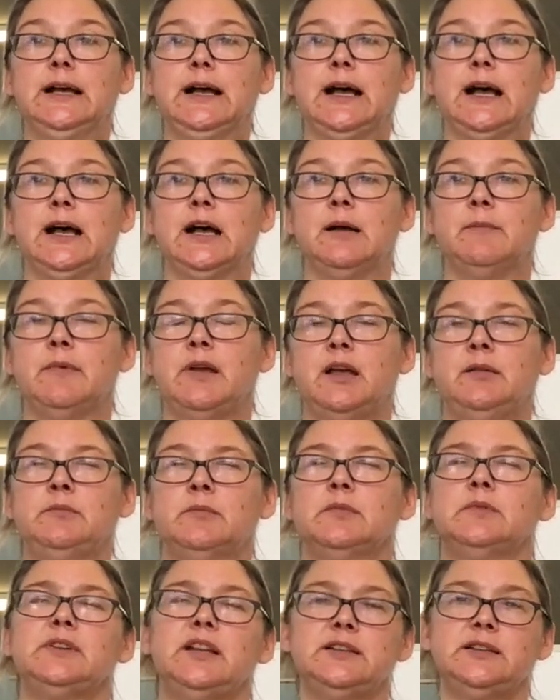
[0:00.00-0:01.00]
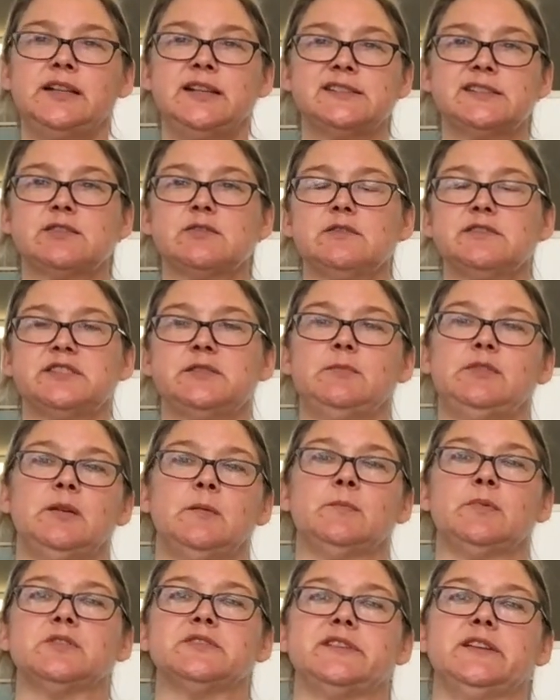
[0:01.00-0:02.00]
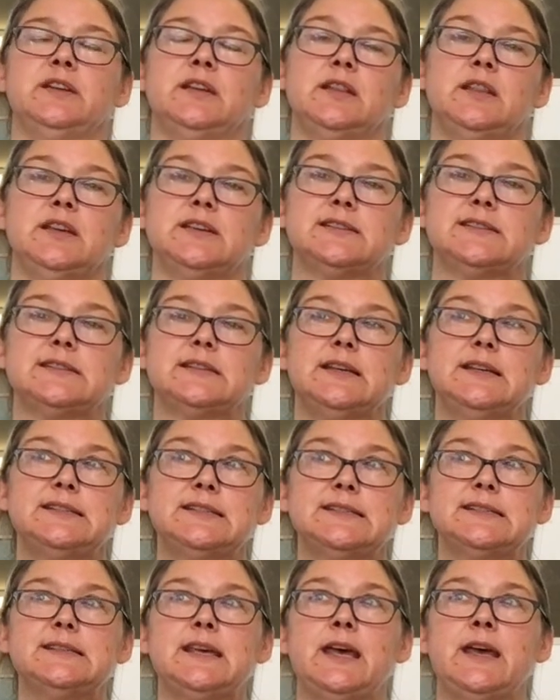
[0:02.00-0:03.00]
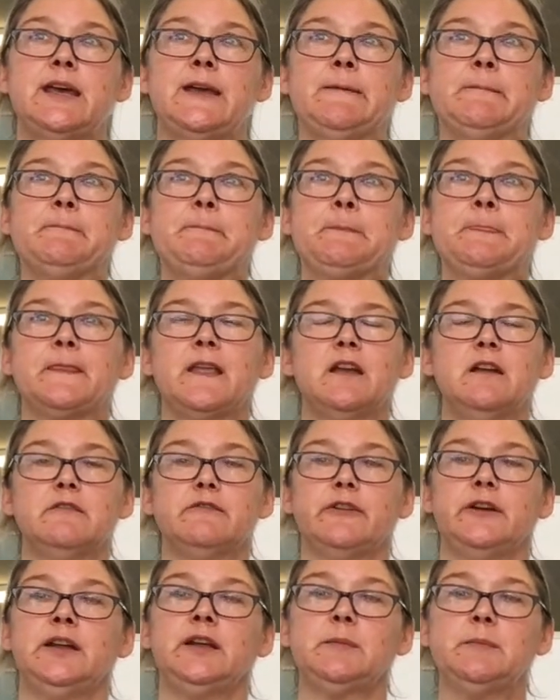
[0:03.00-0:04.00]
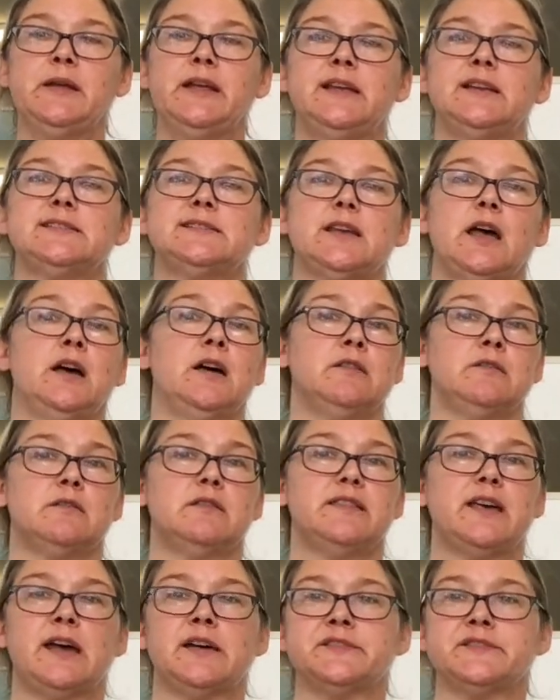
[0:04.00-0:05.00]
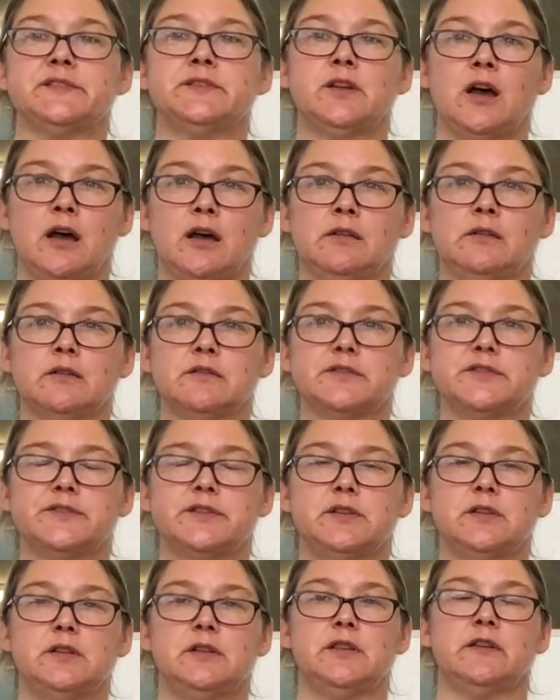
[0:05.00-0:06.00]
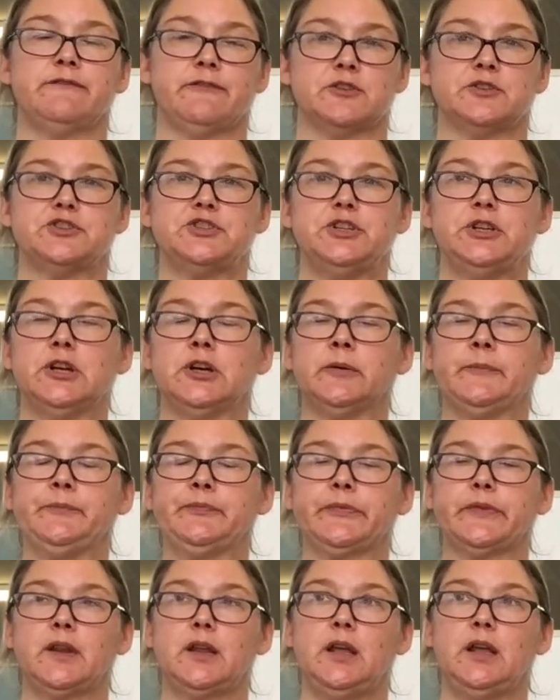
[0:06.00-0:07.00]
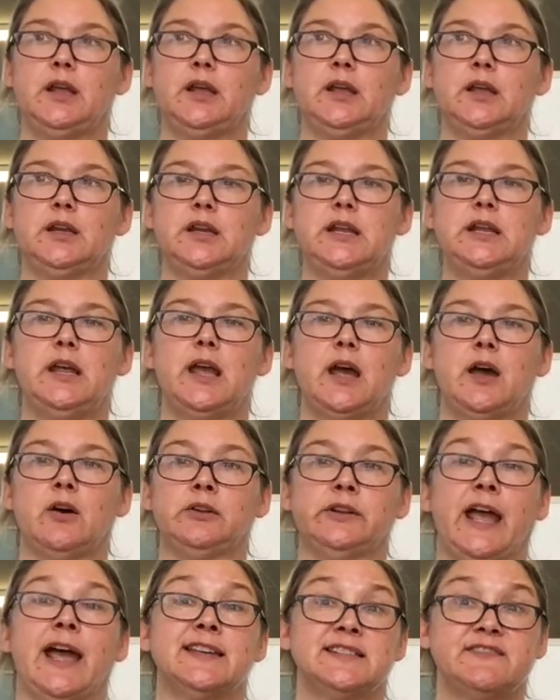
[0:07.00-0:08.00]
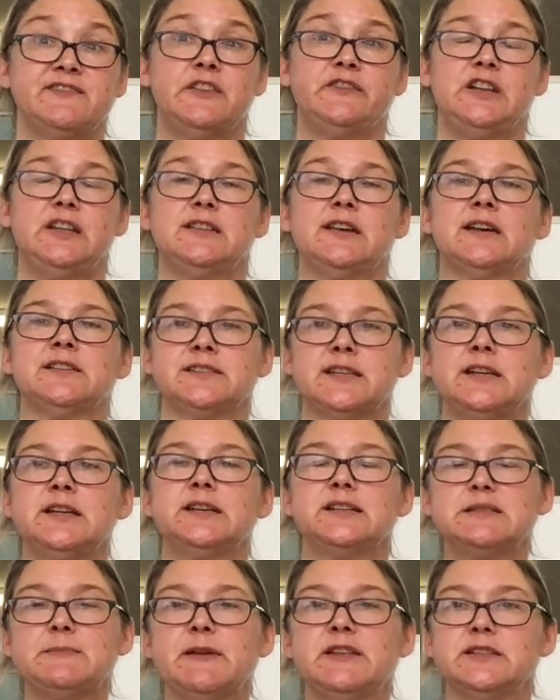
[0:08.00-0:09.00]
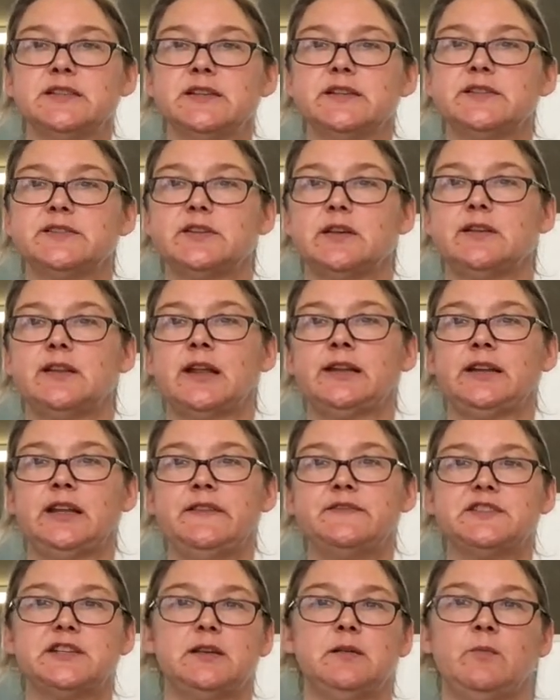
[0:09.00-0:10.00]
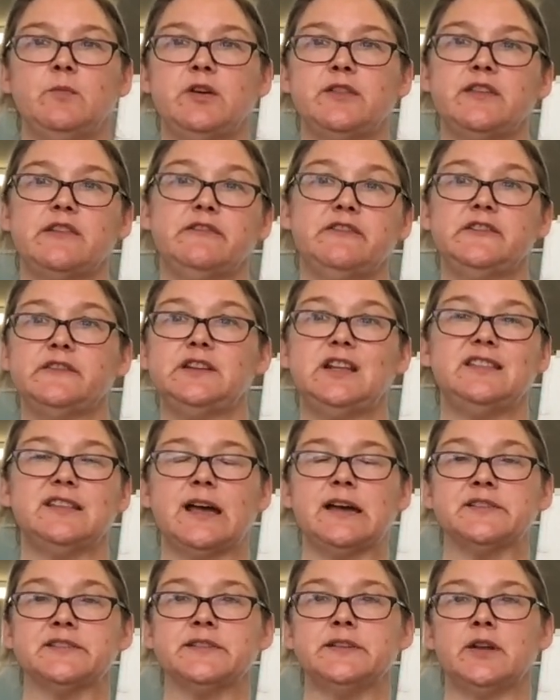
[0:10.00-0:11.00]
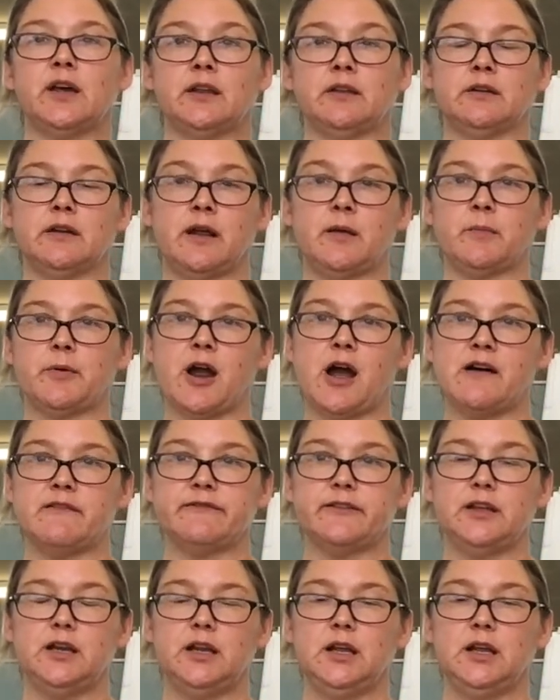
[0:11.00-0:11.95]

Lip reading: And let's throw some numbers into this. Let's say Frank makes $100,000 the first year, and he has $50,000 in expenses, so that leaves him with a $50,000 net profit.